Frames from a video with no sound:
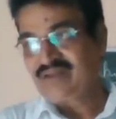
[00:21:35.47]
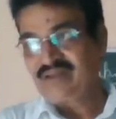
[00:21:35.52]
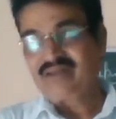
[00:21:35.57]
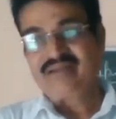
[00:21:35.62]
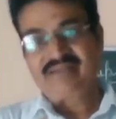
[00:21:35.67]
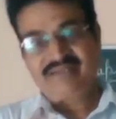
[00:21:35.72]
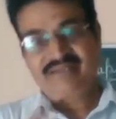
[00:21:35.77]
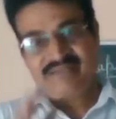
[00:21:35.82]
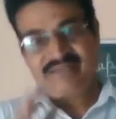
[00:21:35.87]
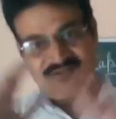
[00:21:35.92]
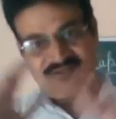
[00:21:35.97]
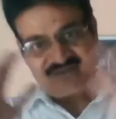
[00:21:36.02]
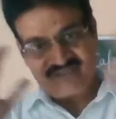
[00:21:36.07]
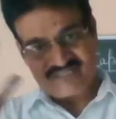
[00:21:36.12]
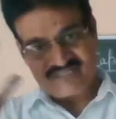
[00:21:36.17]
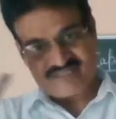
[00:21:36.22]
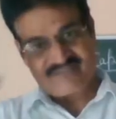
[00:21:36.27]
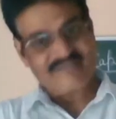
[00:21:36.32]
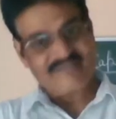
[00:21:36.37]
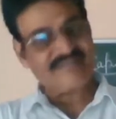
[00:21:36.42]
getting
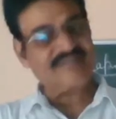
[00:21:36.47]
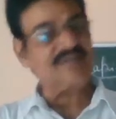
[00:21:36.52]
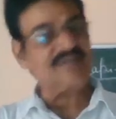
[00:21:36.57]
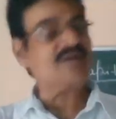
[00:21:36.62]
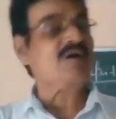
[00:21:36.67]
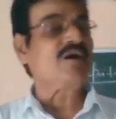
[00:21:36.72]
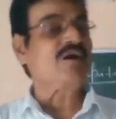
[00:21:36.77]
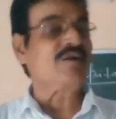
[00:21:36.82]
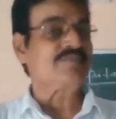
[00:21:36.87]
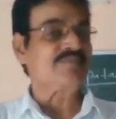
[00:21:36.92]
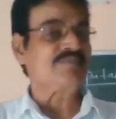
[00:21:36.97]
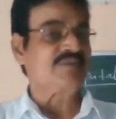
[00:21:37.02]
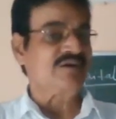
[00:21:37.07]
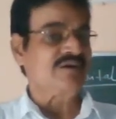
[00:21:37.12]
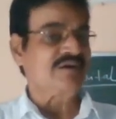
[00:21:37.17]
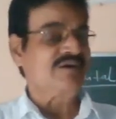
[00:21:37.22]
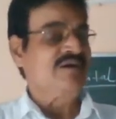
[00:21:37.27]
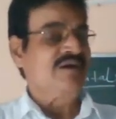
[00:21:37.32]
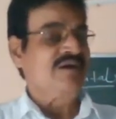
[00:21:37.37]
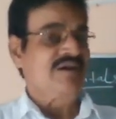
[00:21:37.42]
construction of
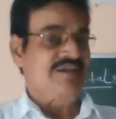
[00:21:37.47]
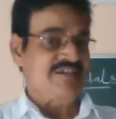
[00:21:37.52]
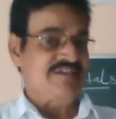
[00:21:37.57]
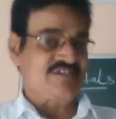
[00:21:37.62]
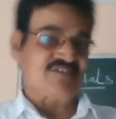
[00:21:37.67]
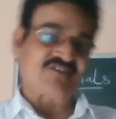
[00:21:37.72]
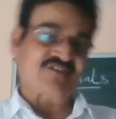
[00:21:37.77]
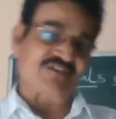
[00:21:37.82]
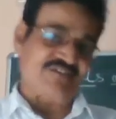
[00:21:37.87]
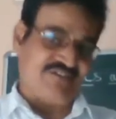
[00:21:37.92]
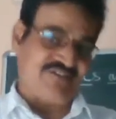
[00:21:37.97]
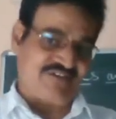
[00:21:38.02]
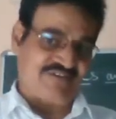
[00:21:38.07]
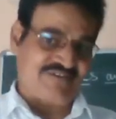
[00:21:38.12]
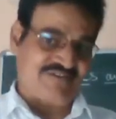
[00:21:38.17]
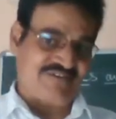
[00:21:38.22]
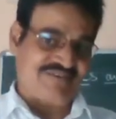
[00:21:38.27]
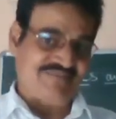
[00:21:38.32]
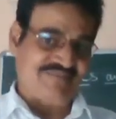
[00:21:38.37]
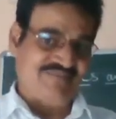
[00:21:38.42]
the
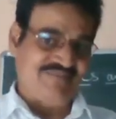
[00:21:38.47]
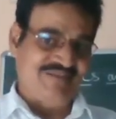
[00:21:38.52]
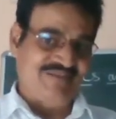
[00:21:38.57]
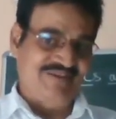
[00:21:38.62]
structures.